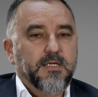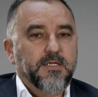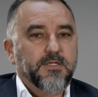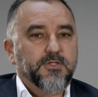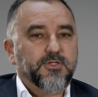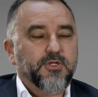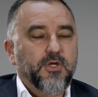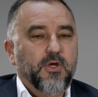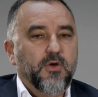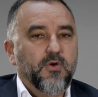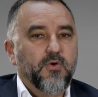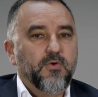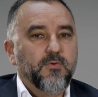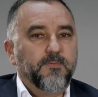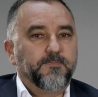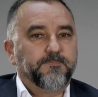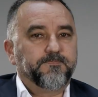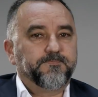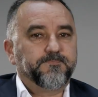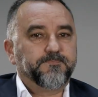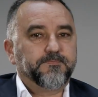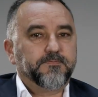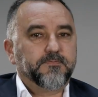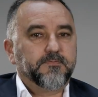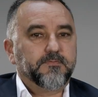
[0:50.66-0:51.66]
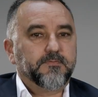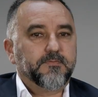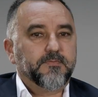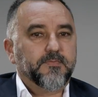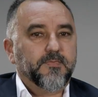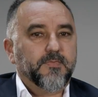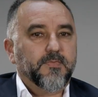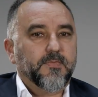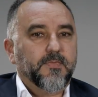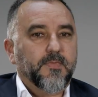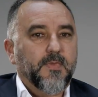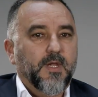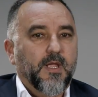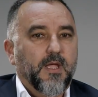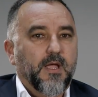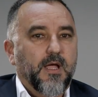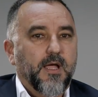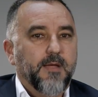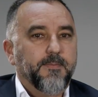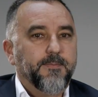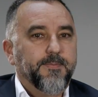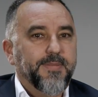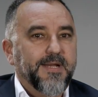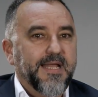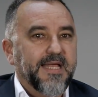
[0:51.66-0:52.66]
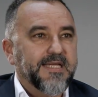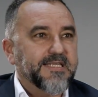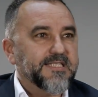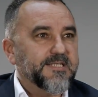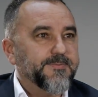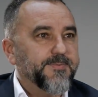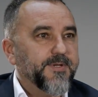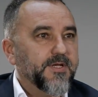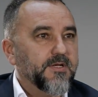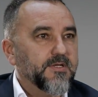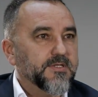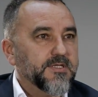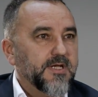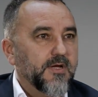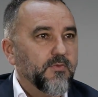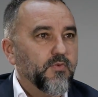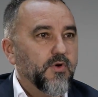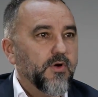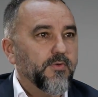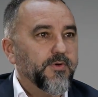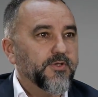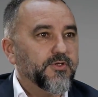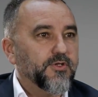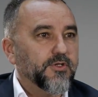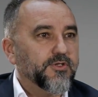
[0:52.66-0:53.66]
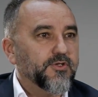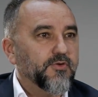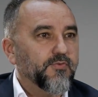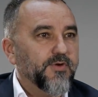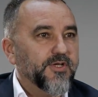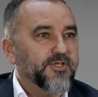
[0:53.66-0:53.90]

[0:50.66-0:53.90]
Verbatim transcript: So I'm blessed because I work with Dr.